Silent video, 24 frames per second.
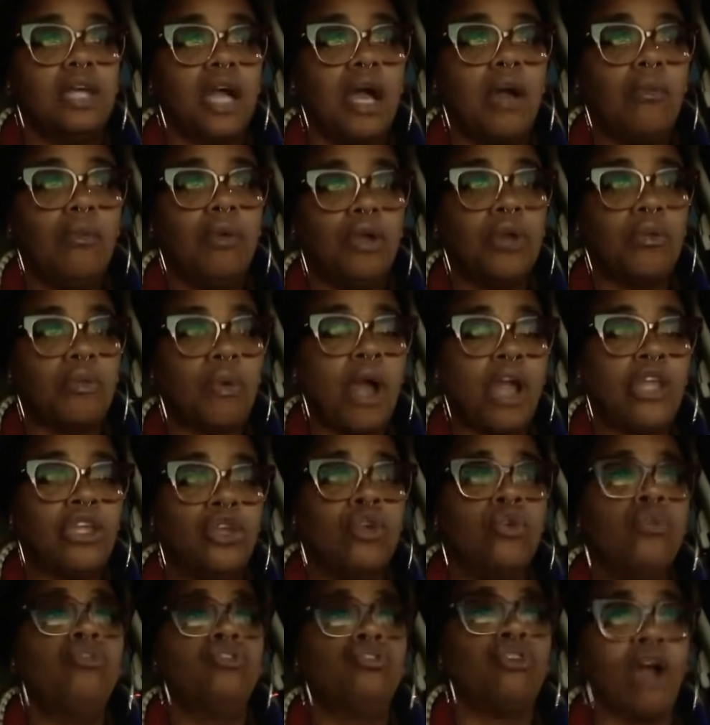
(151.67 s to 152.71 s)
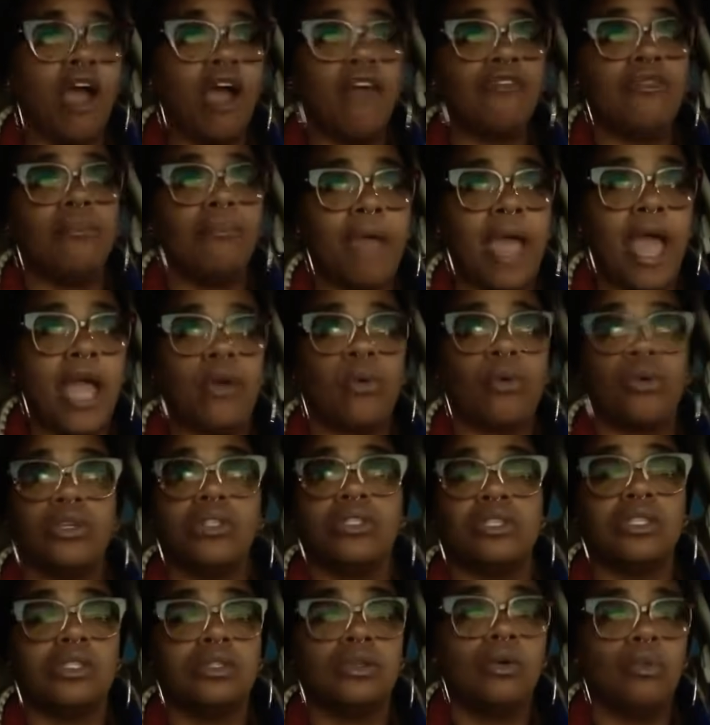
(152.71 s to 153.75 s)
I'm wondering why you driving
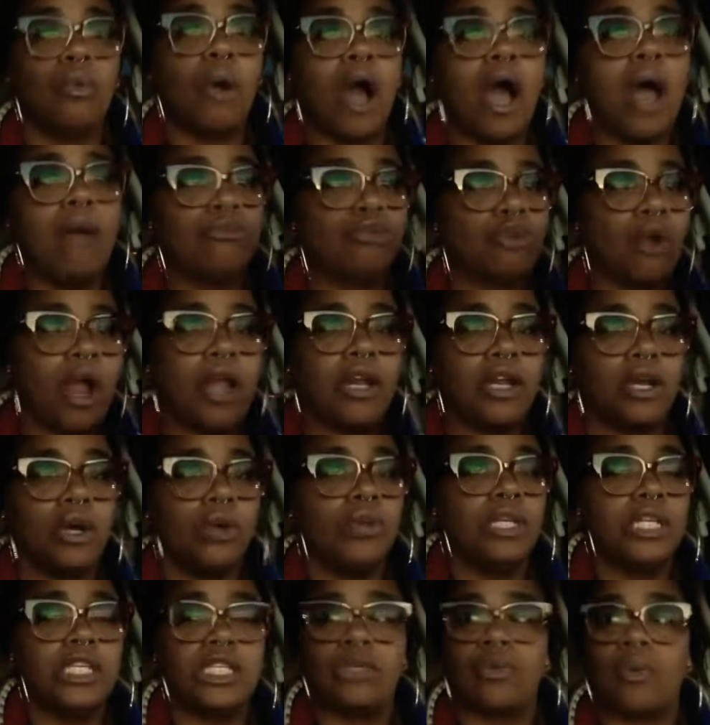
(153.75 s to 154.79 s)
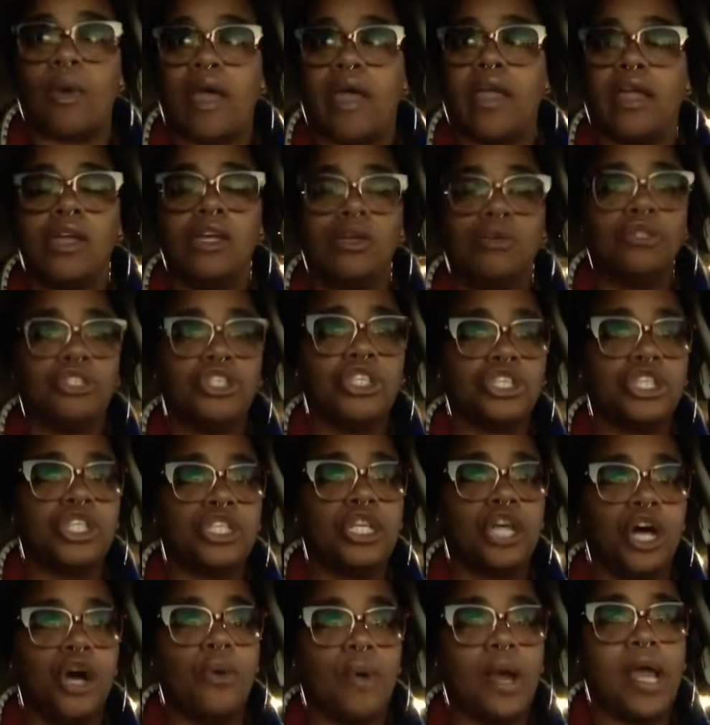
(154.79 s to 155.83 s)
backwards. While I'm trying to go this way with your
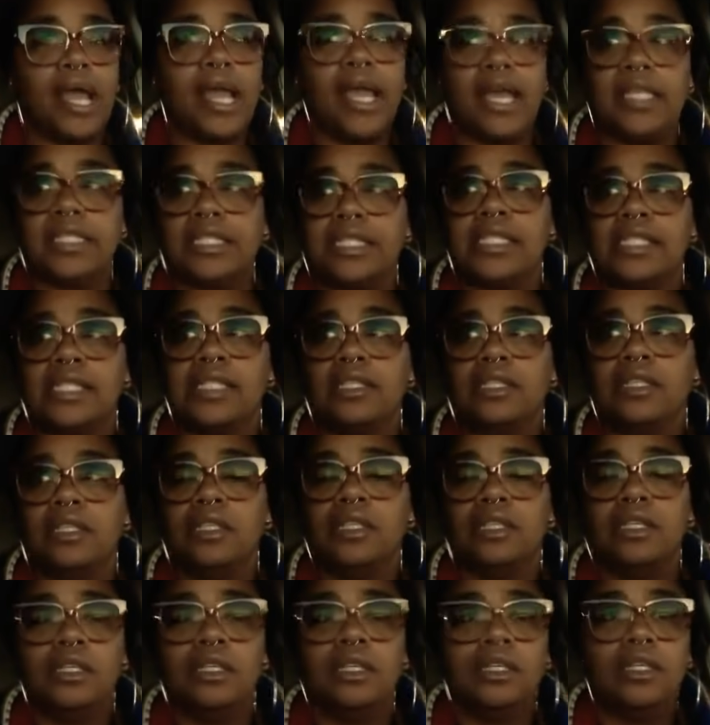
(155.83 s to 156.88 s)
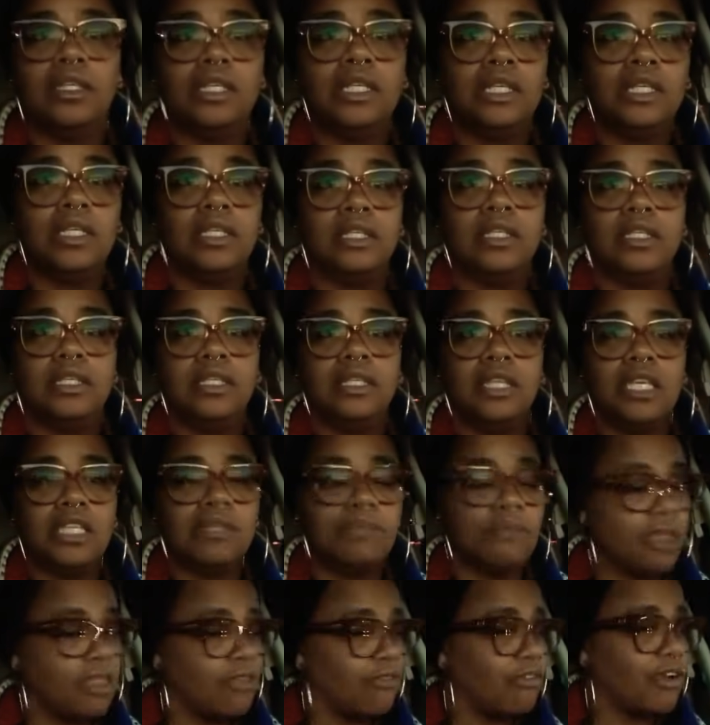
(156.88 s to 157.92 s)
slow ass.
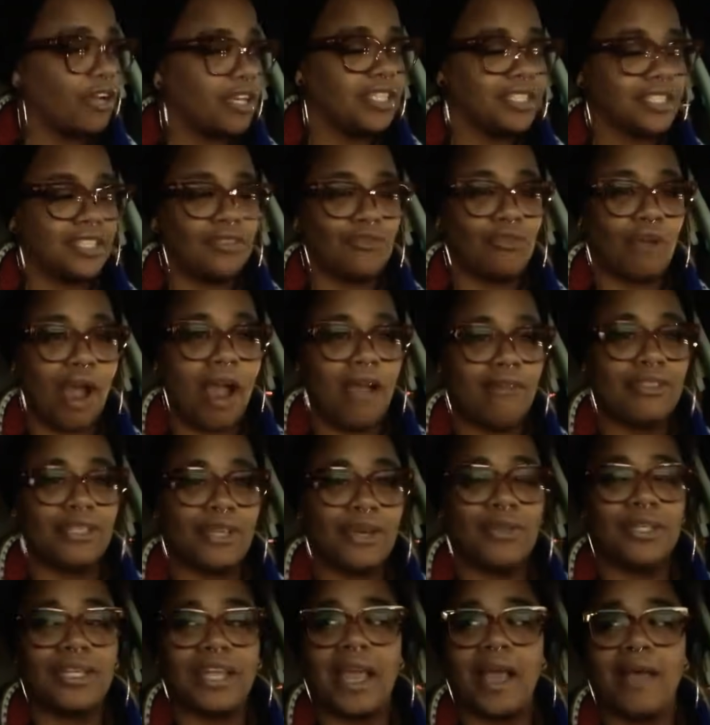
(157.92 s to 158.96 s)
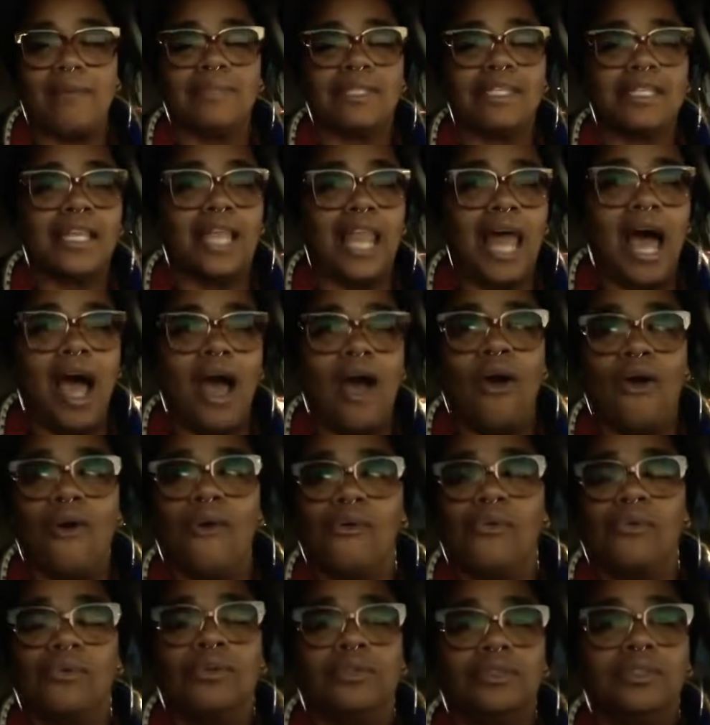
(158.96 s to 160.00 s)
These motherfuckers drive so damn
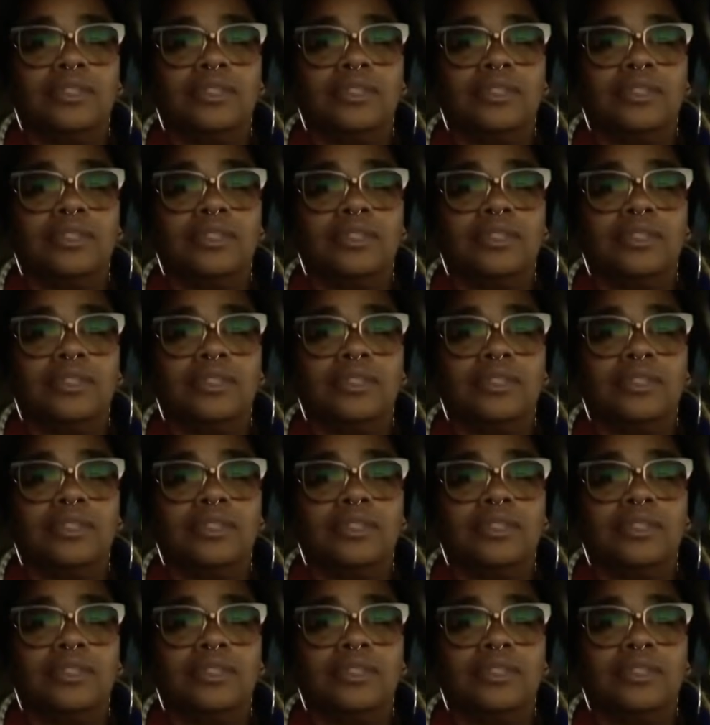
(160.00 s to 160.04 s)
slow.